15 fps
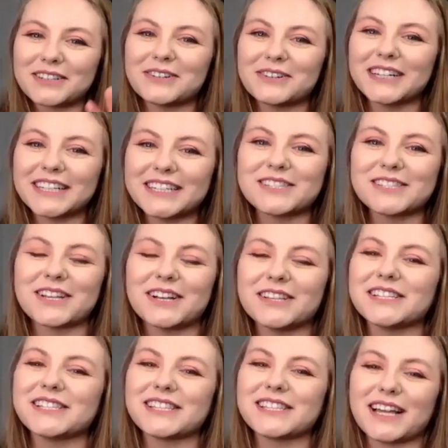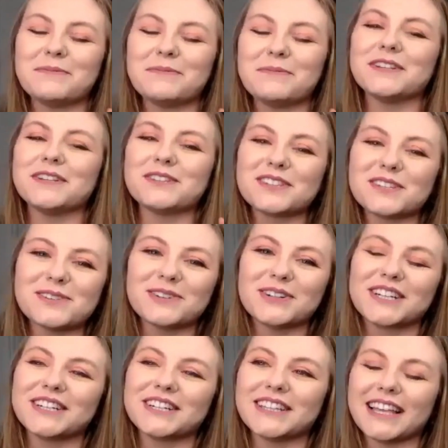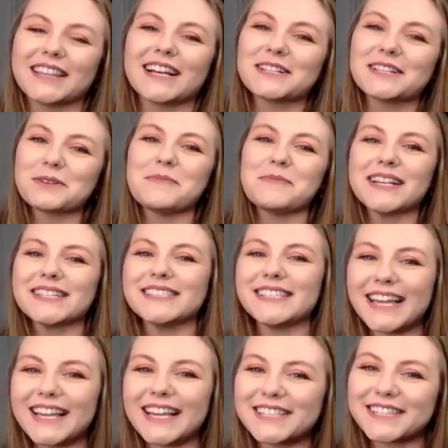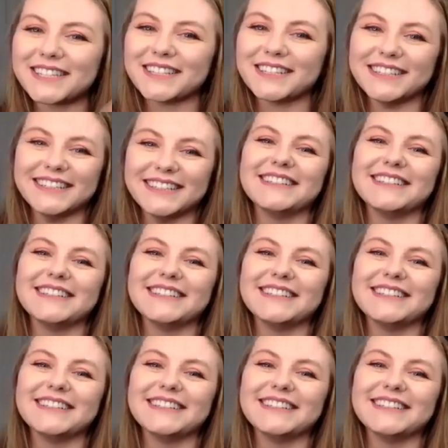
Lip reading: oily and salty side, but it's so good. Like that's what makes it taste good.